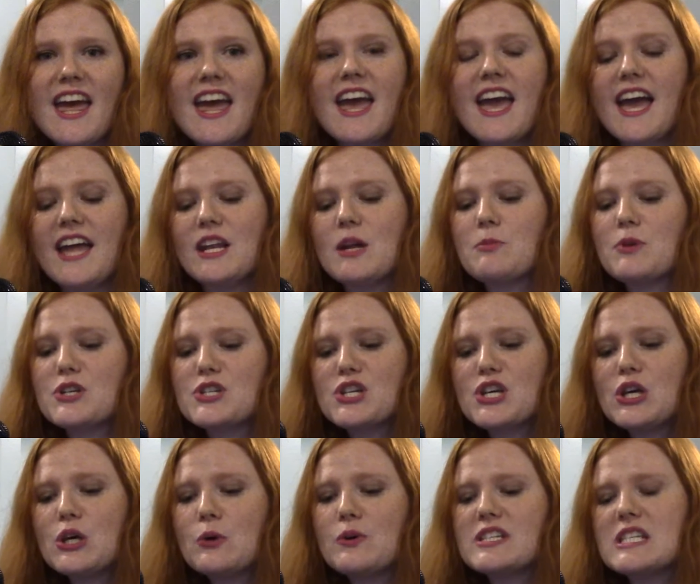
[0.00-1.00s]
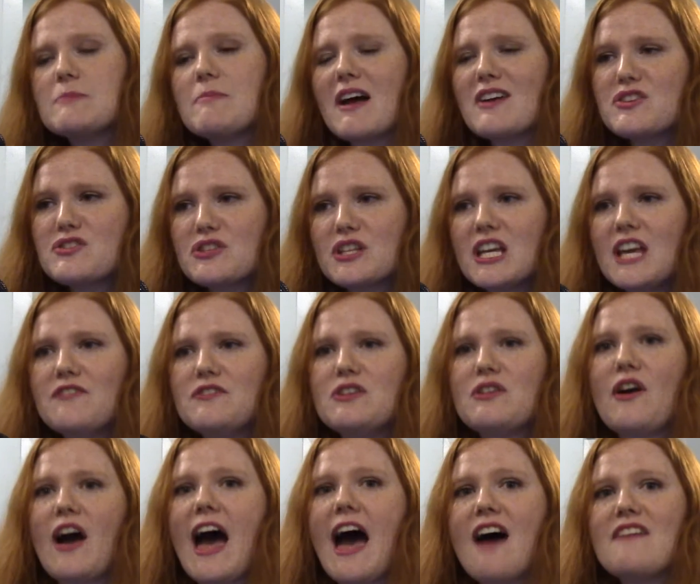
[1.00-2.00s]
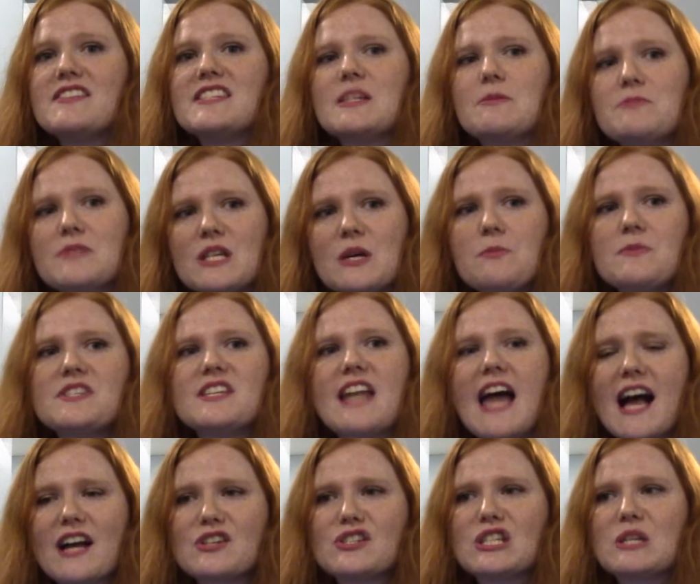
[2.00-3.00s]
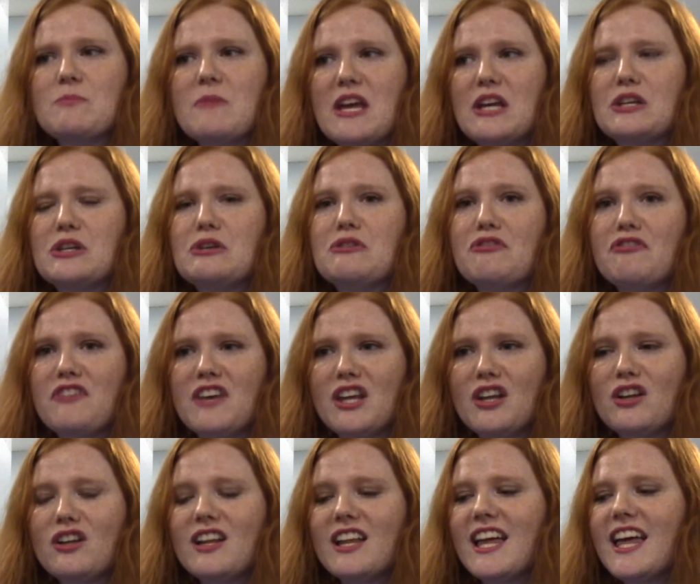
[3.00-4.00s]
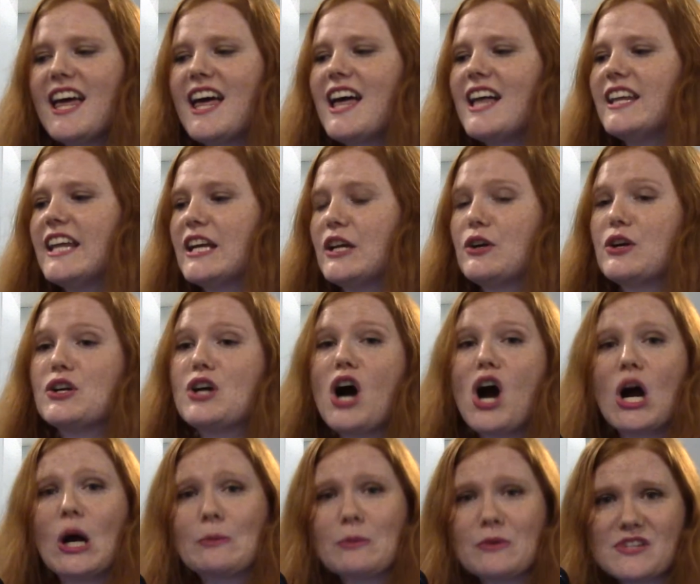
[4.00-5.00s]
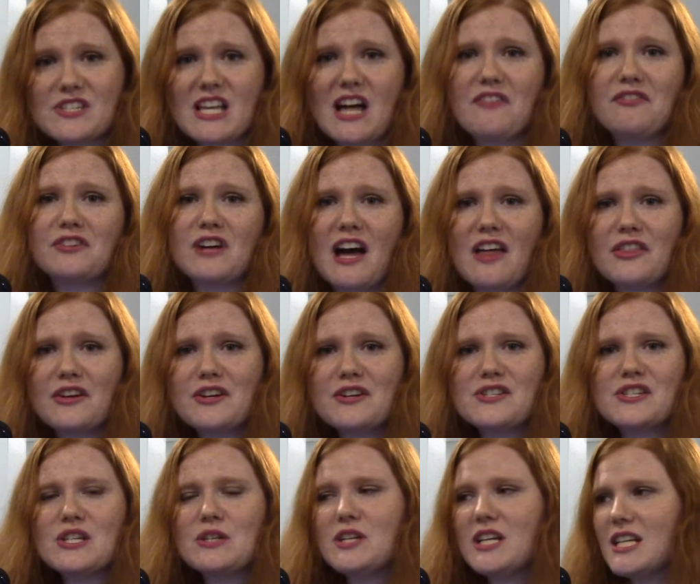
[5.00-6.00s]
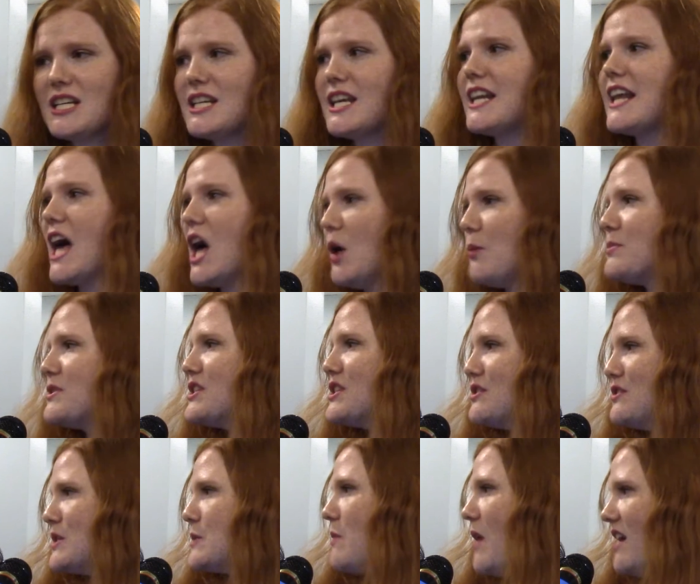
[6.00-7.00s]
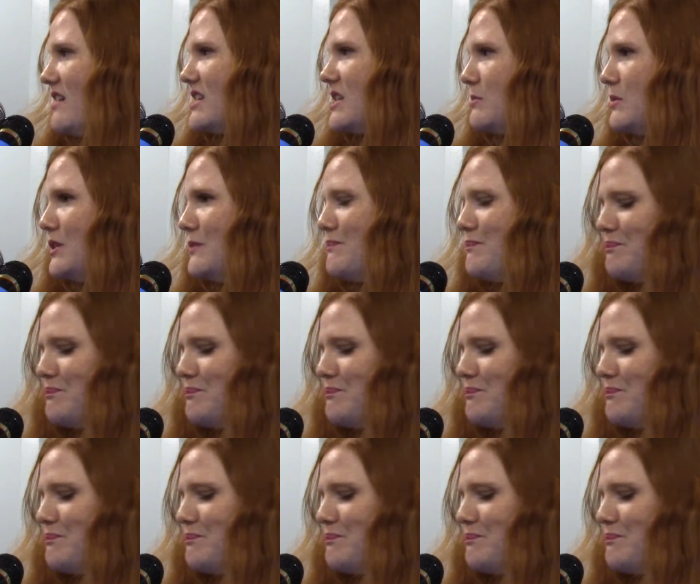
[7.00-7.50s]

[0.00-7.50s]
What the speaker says: And number two, especially if you have symptoms that actually make you feel like you're going to harm yourself or others, you need to get help as soon as possible.